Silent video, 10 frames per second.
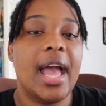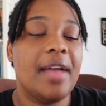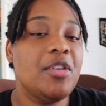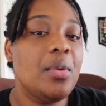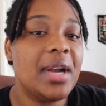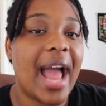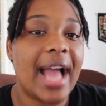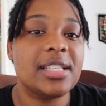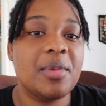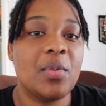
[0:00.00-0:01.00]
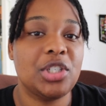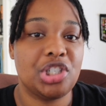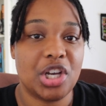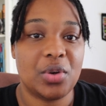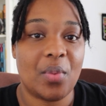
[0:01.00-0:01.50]
If you were to ask me what
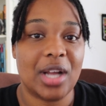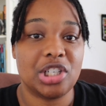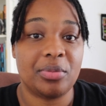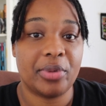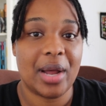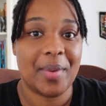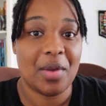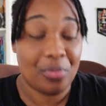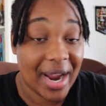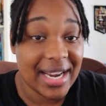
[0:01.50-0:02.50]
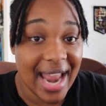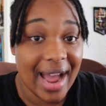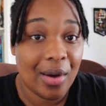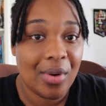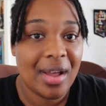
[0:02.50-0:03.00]
show to watch on Broadway right
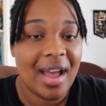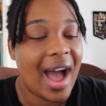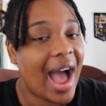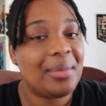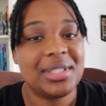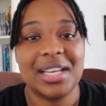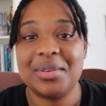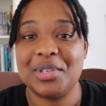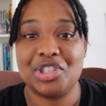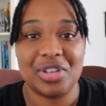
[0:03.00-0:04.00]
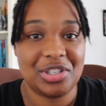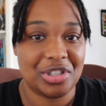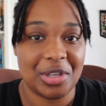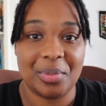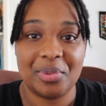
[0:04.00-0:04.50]
now, I would tell you A Strange
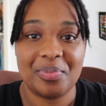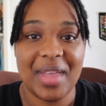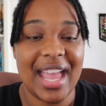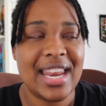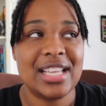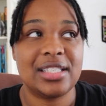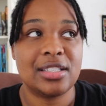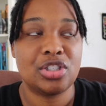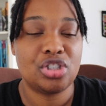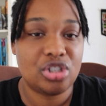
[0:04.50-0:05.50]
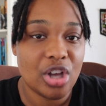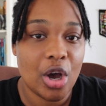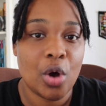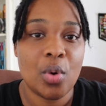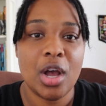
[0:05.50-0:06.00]
Loop. It is
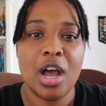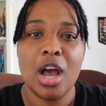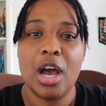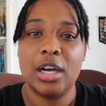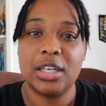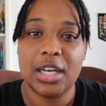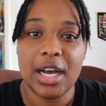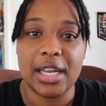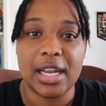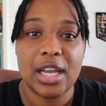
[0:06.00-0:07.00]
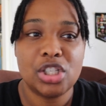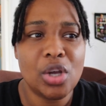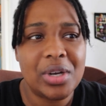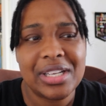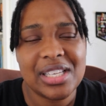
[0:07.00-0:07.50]
so good. So
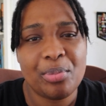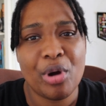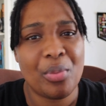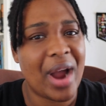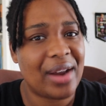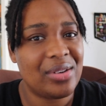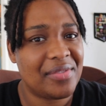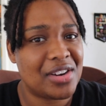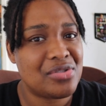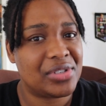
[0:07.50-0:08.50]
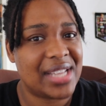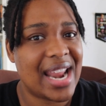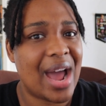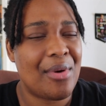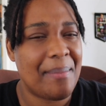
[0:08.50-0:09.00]
good to the point where I don't even understand
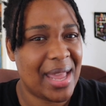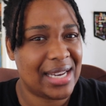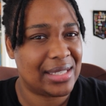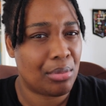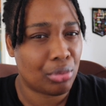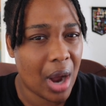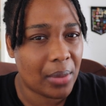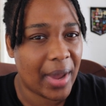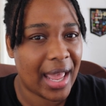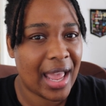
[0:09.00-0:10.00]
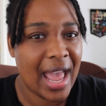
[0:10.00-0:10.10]
how it made it to Broadway.